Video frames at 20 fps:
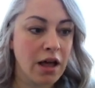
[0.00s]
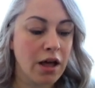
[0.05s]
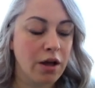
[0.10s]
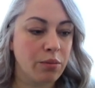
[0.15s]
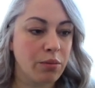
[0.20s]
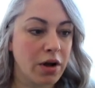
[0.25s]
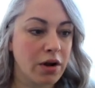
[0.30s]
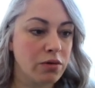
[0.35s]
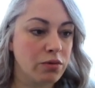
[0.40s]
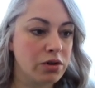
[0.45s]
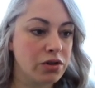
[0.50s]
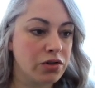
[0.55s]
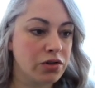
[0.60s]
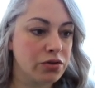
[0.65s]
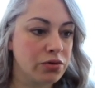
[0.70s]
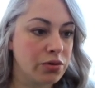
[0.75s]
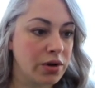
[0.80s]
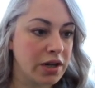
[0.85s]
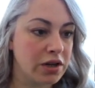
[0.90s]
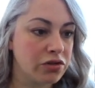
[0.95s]
My
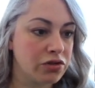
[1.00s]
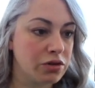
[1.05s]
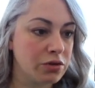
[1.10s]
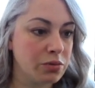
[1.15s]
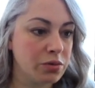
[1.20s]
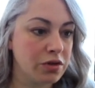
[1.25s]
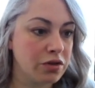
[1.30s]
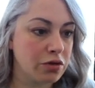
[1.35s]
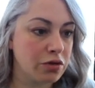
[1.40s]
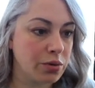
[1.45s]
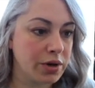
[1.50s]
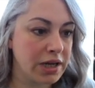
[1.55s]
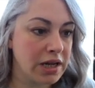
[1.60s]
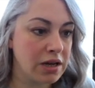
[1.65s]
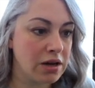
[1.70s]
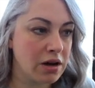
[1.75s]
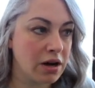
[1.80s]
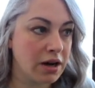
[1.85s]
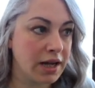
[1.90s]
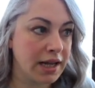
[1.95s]
original entry was
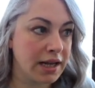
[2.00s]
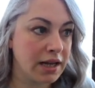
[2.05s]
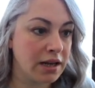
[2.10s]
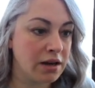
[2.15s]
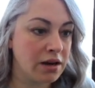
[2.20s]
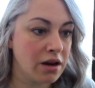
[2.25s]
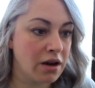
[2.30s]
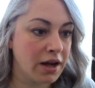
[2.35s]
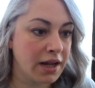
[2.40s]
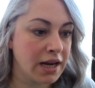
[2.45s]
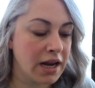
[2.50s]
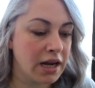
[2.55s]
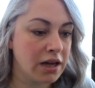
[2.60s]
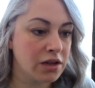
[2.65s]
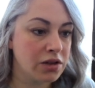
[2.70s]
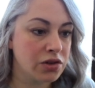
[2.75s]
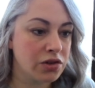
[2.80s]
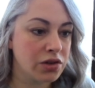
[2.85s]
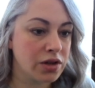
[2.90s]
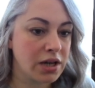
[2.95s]

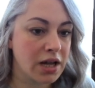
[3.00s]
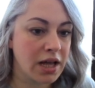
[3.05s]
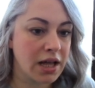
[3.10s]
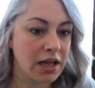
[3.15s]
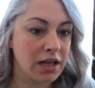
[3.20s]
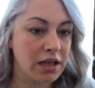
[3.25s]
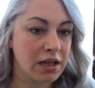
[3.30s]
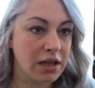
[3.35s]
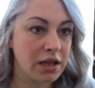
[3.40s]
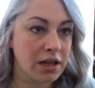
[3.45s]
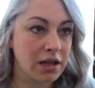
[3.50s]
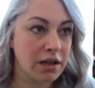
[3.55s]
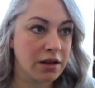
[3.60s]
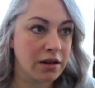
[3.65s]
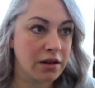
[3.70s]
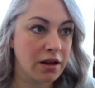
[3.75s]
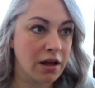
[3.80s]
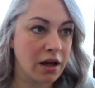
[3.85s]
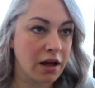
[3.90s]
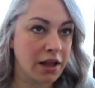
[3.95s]
29,900, and
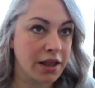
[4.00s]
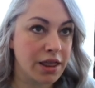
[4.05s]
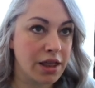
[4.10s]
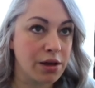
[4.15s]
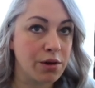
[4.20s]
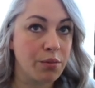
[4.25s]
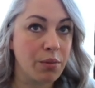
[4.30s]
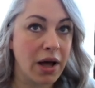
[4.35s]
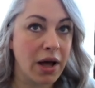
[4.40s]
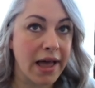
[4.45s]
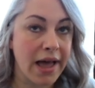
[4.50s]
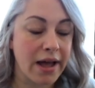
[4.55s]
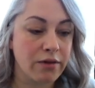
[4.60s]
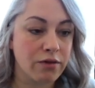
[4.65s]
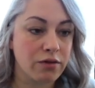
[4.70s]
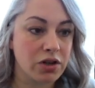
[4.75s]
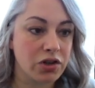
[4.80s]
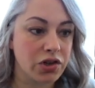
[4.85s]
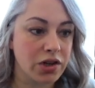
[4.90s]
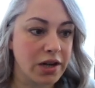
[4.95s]
I think my
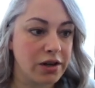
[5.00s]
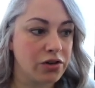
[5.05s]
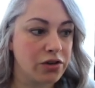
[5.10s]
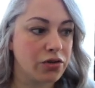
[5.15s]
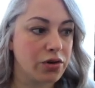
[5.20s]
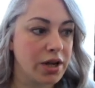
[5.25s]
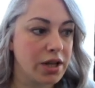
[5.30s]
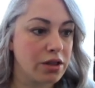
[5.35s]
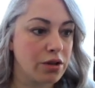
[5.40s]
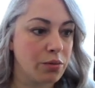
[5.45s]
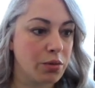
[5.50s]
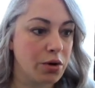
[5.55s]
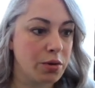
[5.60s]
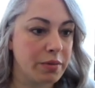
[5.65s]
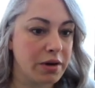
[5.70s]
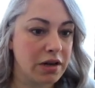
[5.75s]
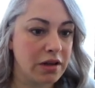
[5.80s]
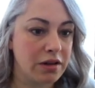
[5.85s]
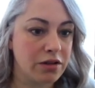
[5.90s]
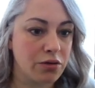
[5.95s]
averaged entry at the
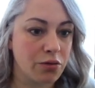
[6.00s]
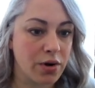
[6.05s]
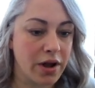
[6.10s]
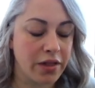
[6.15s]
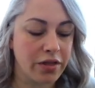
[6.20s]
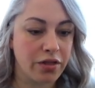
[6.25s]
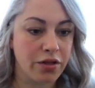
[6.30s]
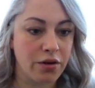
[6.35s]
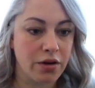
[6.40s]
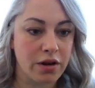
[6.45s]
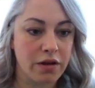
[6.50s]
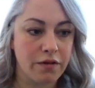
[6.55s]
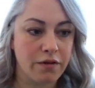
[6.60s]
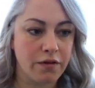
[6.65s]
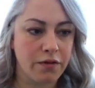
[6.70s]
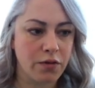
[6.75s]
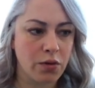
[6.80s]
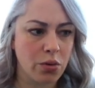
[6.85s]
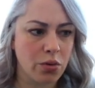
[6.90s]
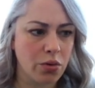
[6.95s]
moment is around
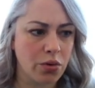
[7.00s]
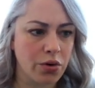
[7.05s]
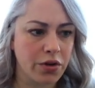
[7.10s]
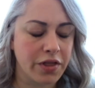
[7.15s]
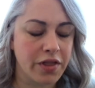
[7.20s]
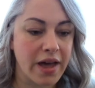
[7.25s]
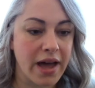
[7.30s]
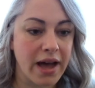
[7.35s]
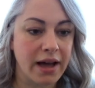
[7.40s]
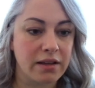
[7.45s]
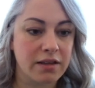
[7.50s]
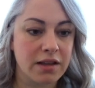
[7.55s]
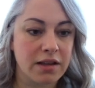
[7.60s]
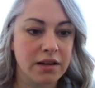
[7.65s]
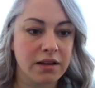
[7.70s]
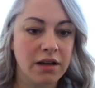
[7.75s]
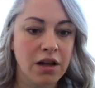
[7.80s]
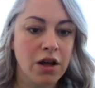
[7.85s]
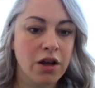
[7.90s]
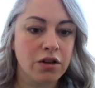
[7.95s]

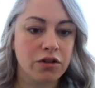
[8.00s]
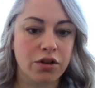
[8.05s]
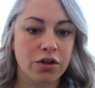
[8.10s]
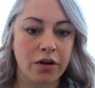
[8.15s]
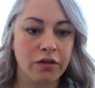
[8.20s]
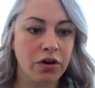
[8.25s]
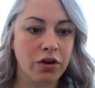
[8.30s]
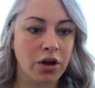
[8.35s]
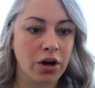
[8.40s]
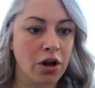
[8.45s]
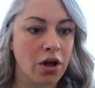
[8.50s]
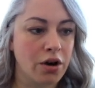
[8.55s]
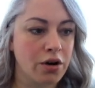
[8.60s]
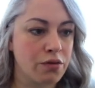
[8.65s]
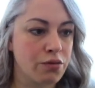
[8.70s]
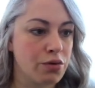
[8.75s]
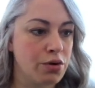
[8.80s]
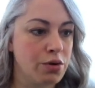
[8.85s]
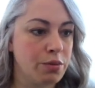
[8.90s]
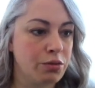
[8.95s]
34,000. So I've got a lot
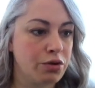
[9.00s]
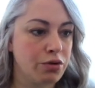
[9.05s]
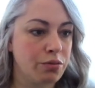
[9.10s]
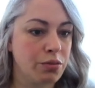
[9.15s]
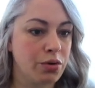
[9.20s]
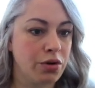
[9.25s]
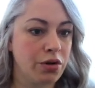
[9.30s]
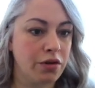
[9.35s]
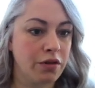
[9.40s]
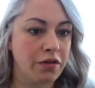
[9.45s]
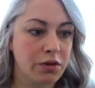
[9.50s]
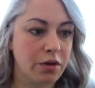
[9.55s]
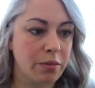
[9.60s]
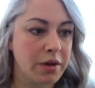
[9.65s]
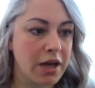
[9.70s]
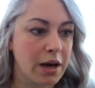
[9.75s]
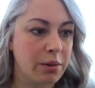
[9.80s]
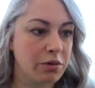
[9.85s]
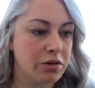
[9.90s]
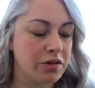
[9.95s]
of room to move to
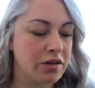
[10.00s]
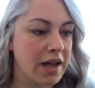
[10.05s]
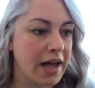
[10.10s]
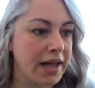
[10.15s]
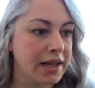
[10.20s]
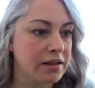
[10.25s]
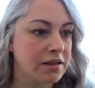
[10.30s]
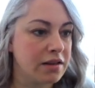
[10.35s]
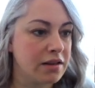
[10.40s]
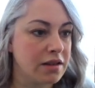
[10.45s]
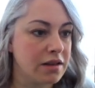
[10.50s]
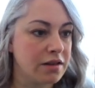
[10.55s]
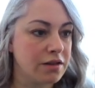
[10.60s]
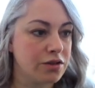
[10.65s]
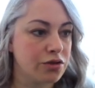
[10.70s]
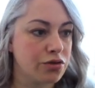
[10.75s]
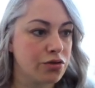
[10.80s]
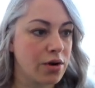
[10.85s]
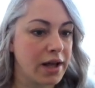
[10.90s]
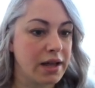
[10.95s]
be able to add to this
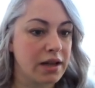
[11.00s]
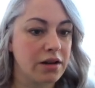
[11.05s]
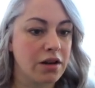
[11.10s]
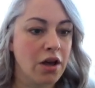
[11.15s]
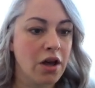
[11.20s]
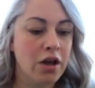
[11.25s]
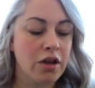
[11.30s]
trade.